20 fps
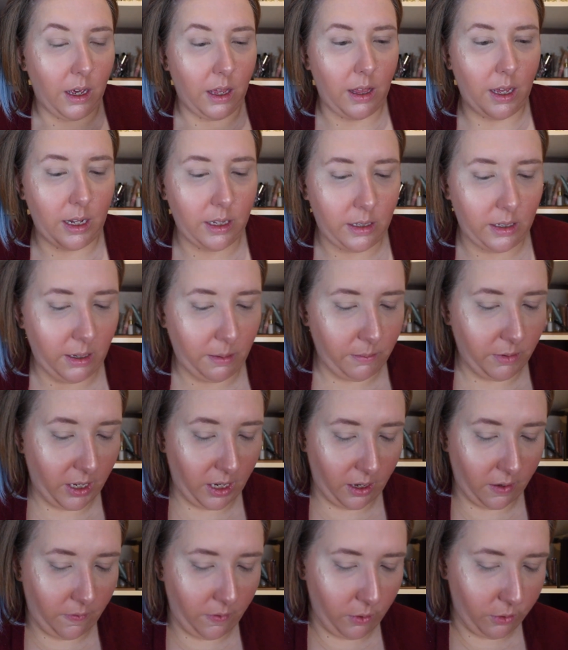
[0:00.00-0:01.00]
That seems
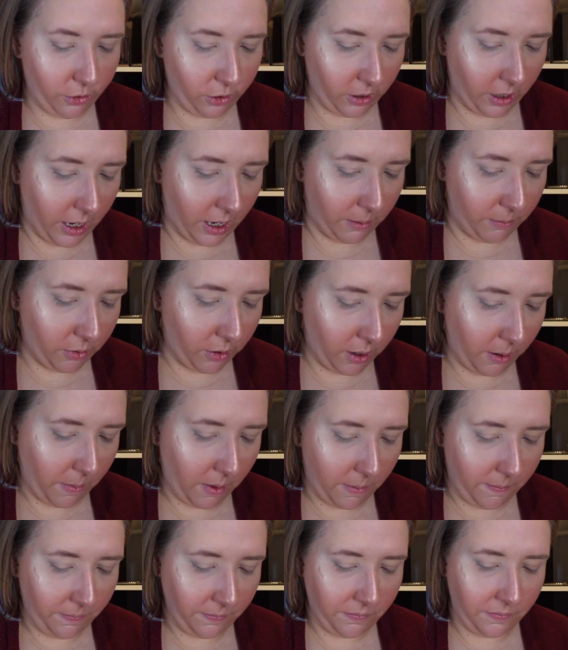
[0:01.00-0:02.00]
like a future lane
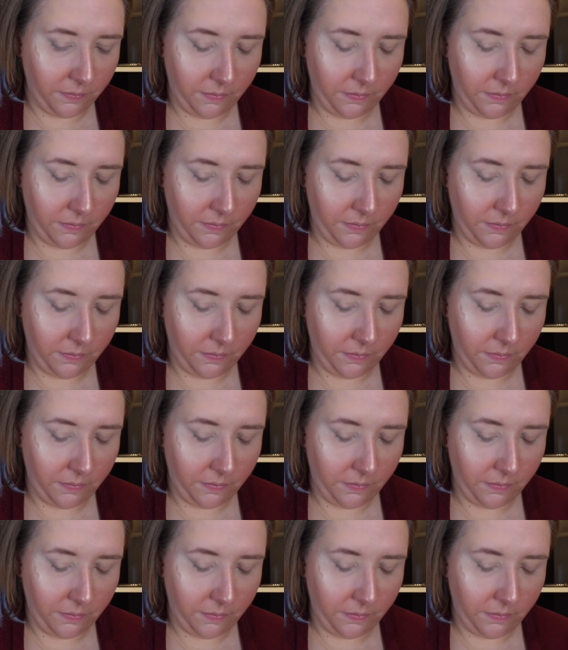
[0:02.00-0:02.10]
problem.